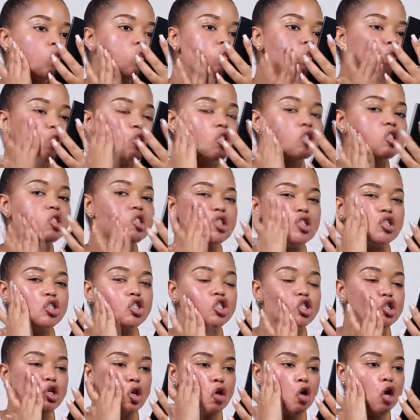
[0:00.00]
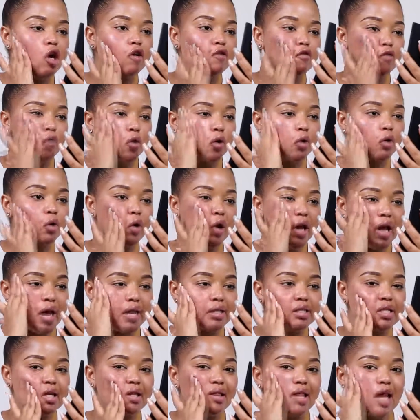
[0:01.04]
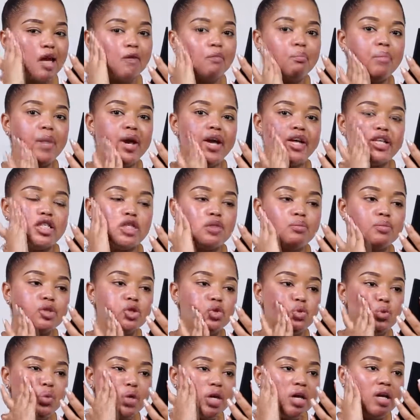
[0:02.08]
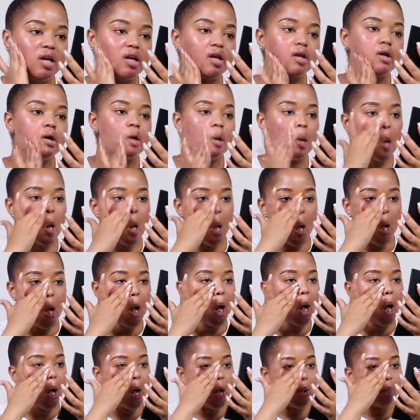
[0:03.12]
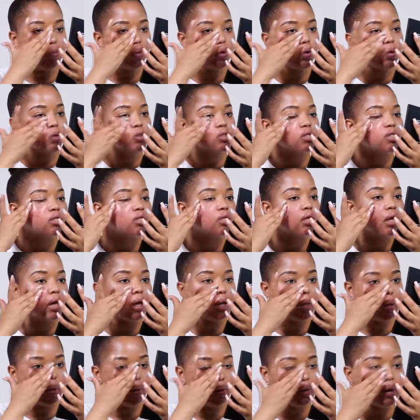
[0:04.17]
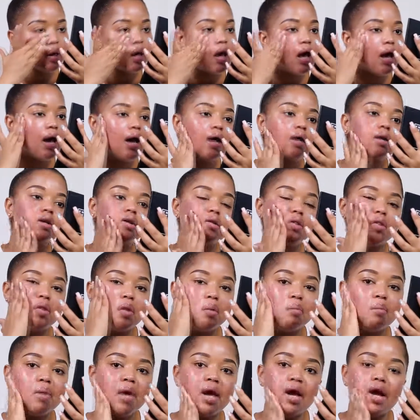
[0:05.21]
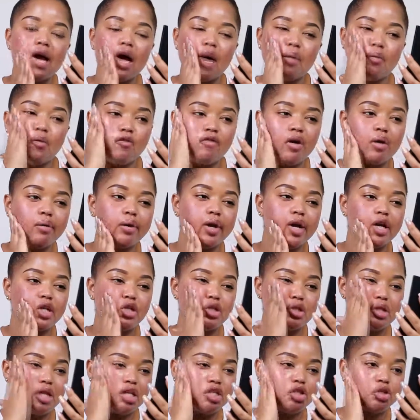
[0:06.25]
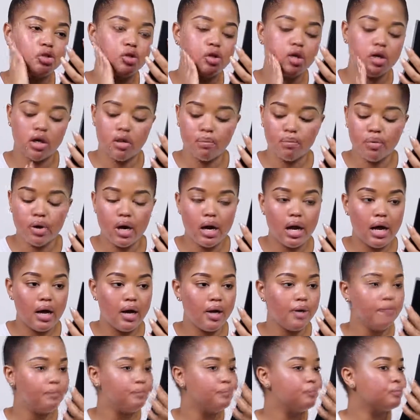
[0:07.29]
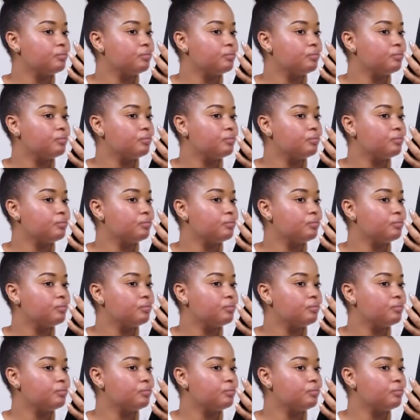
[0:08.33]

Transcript: So this is just good for creating that base between your skin and the makeup or foundation that you're gonna apply.